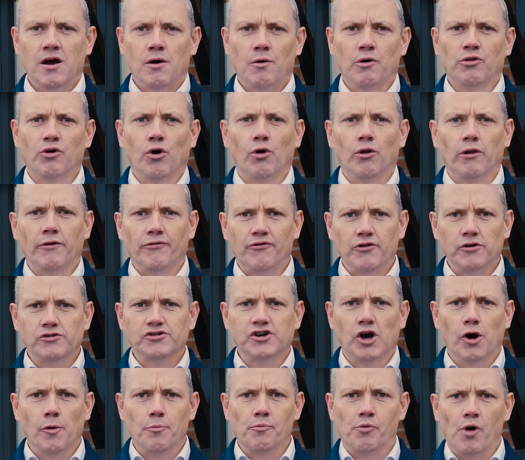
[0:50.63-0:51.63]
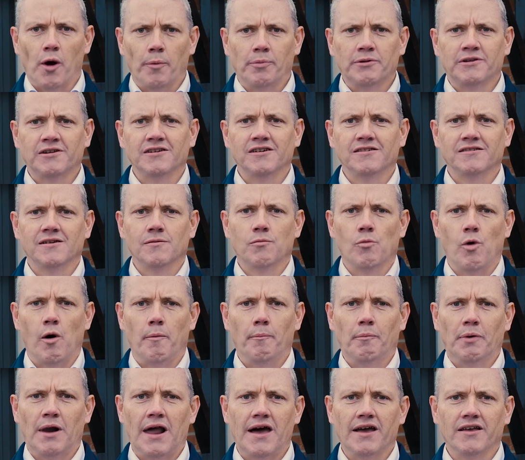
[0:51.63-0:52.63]
with all the Future Hub properties in
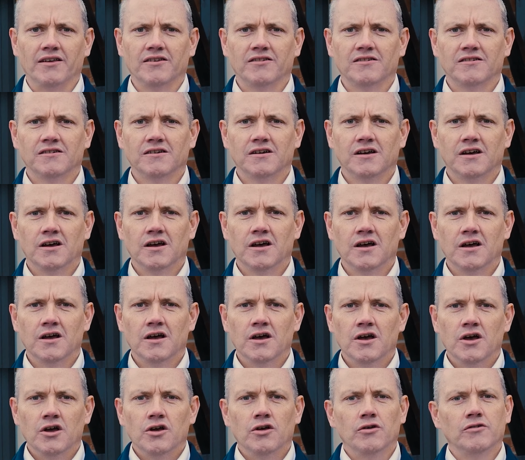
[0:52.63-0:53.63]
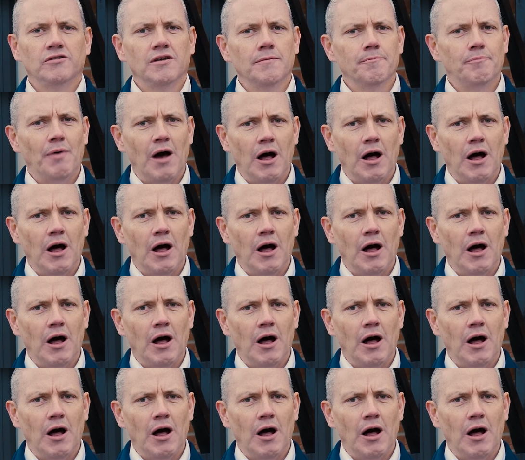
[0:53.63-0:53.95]
one place. Using